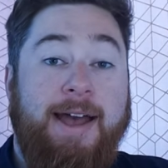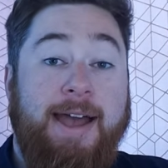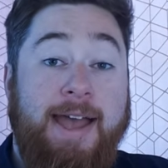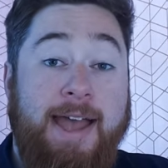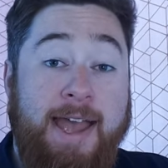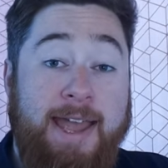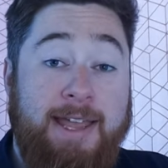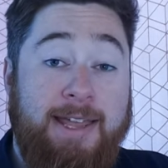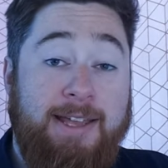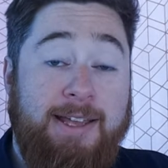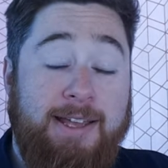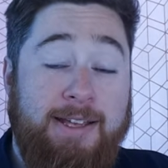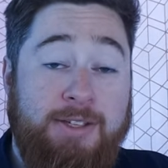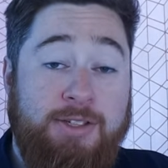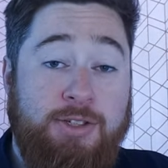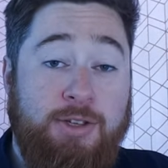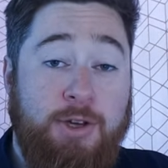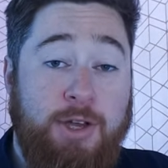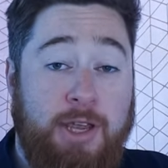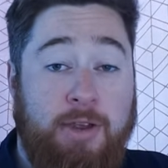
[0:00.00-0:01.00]
Hey, it's
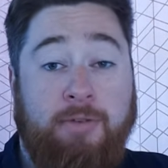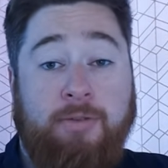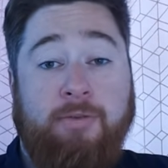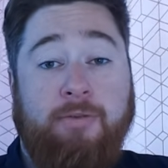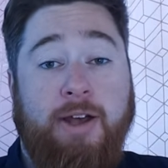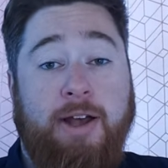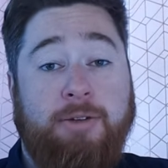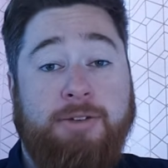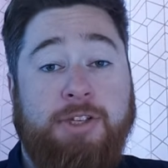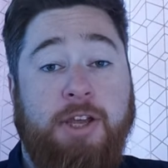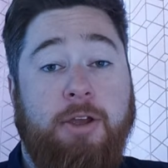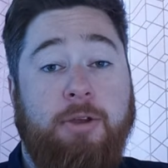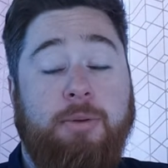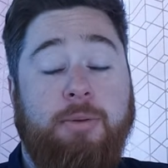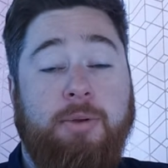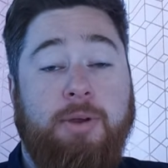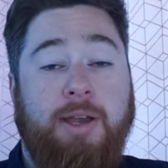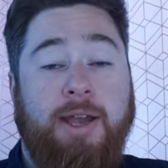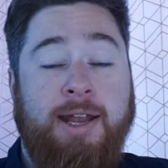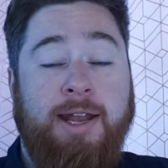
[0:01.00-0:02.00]
Dougie from Valto,
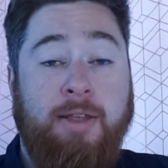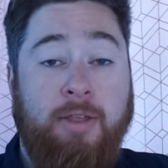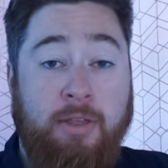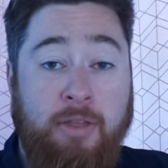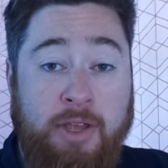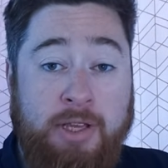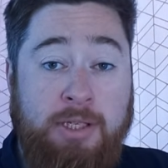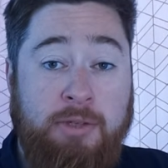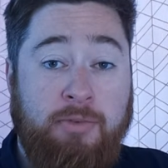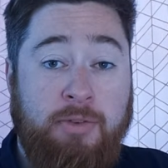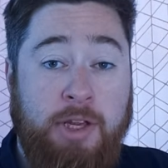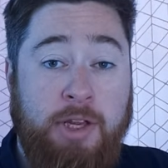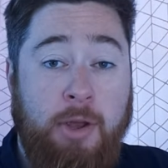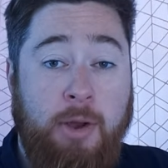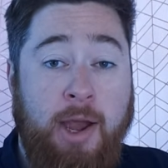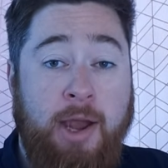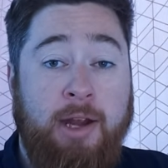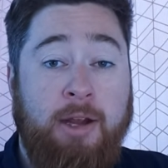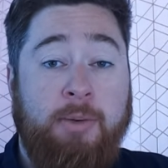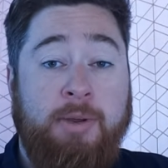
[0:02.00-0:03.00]
and in this video,
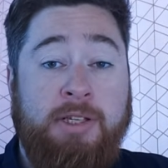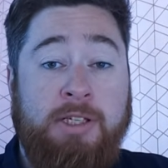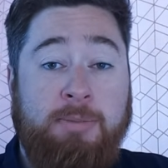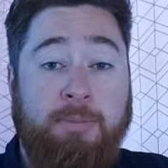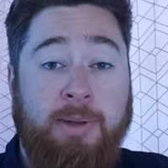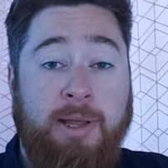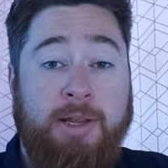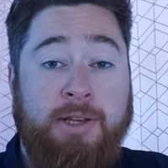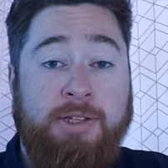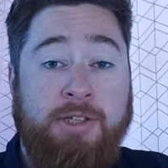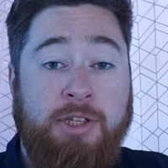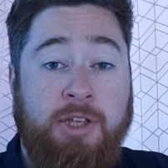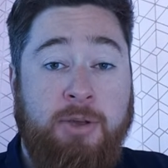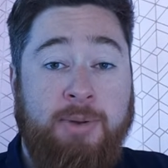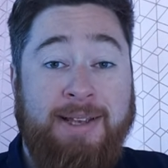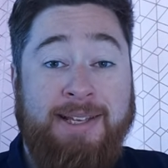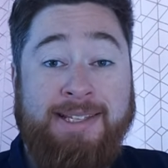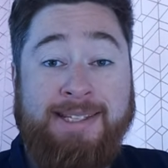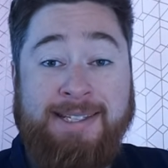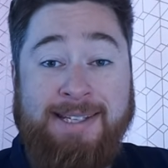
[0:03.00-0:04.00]
I'm going to explain to you
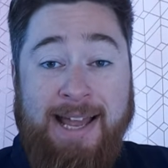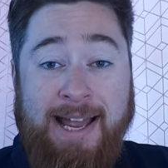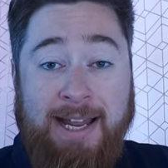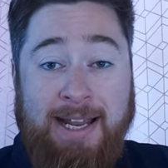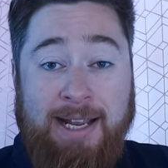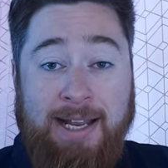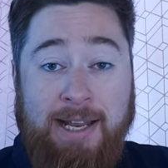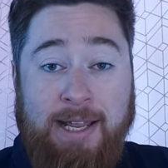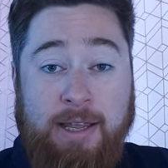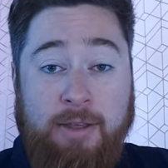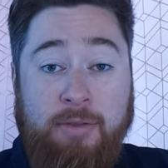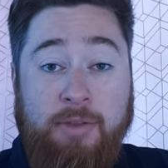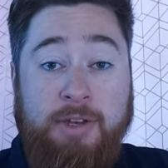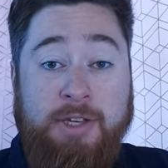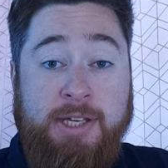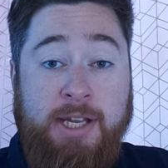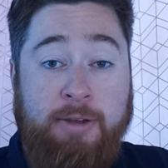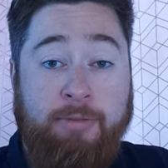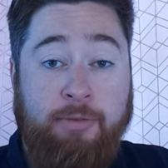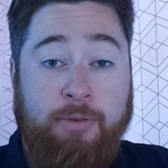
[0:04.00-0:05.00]
exactly the
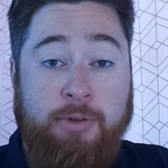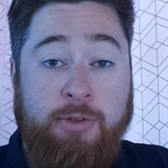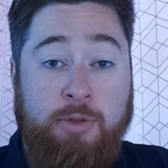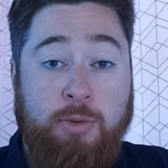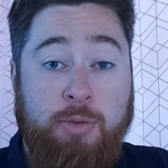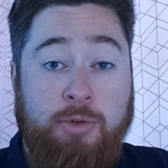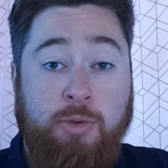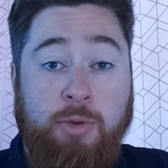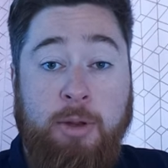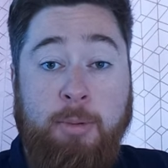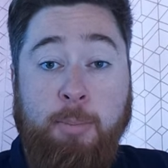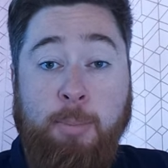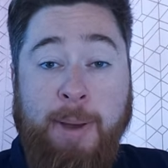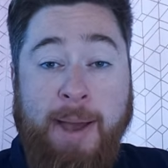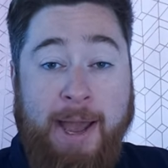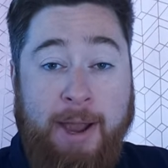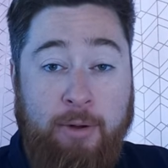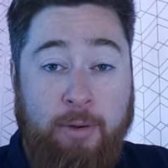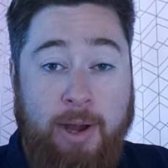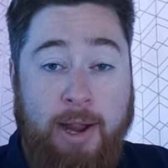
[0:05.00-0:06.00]
difference between
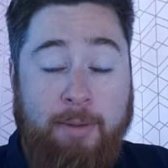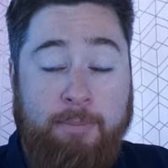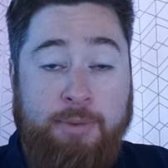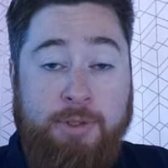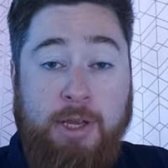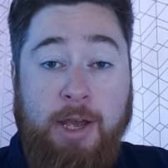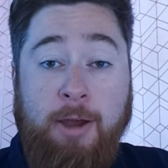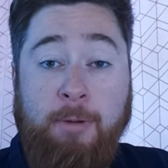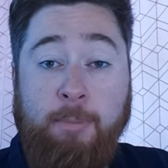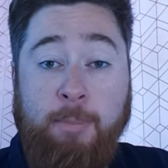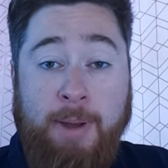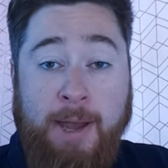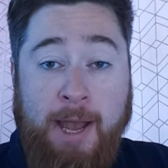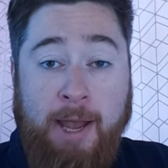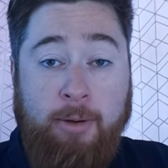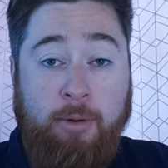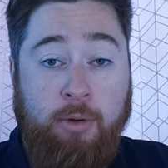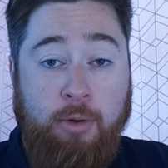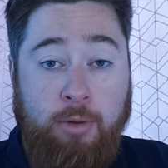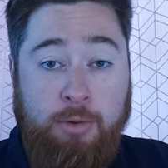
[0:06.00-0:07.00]
Power Apps and
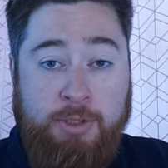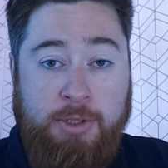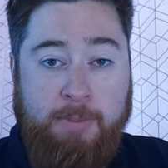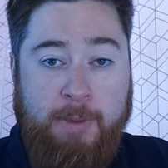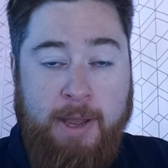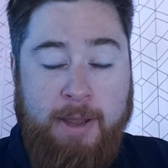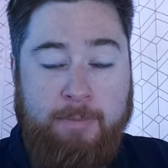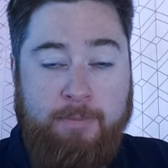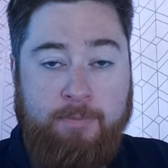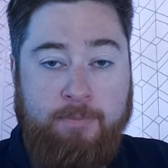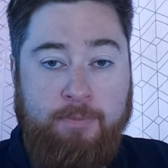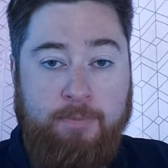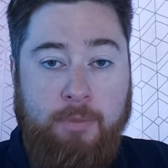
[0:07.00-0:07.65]
Power Automate.